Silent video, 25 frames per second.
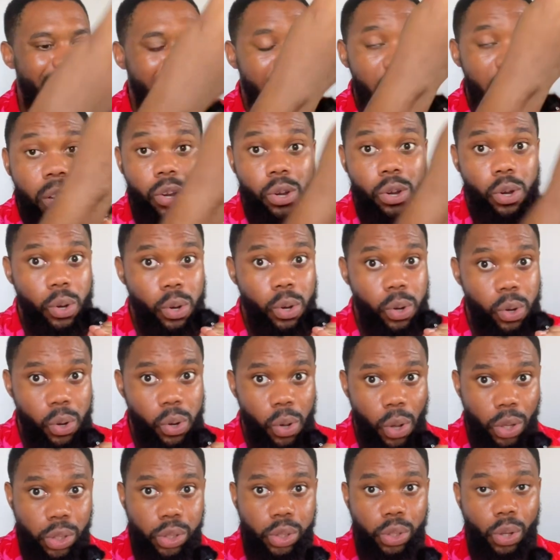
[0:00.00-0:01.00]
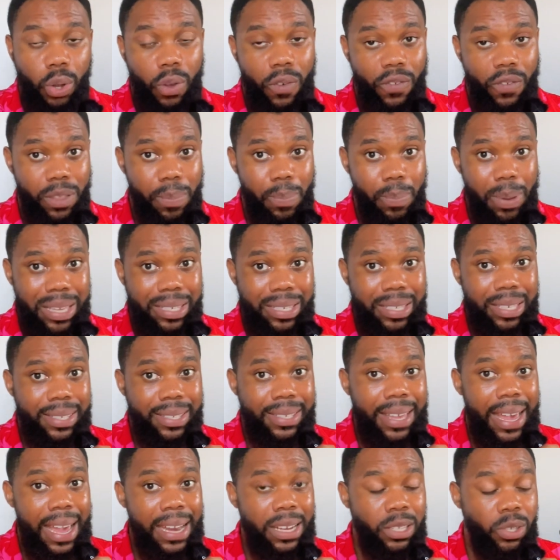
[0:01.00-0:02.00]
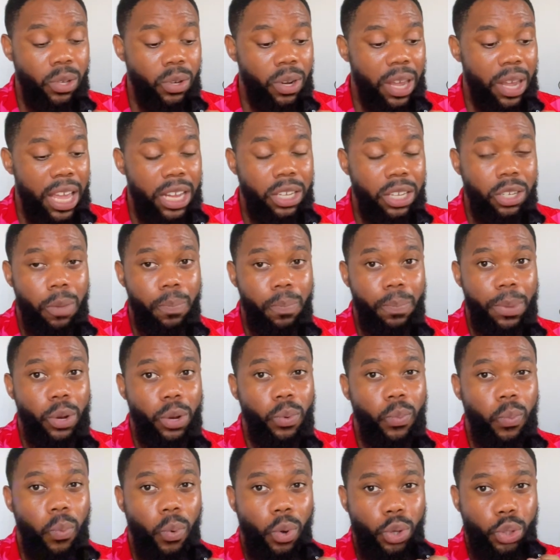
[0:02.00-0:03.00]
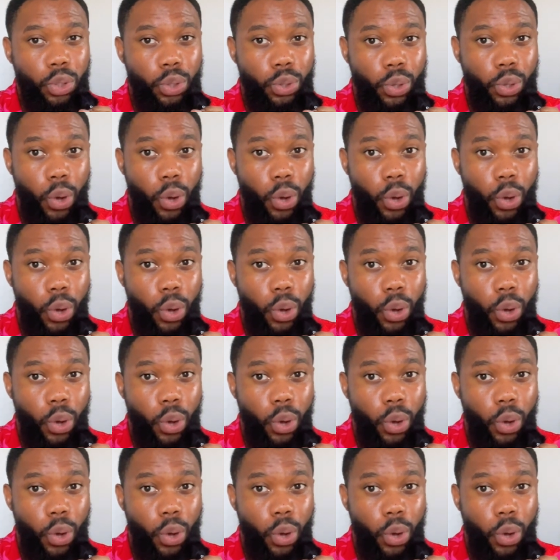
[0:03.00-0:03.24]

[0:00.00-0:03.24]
a lot of the pesticide is going to end up being washed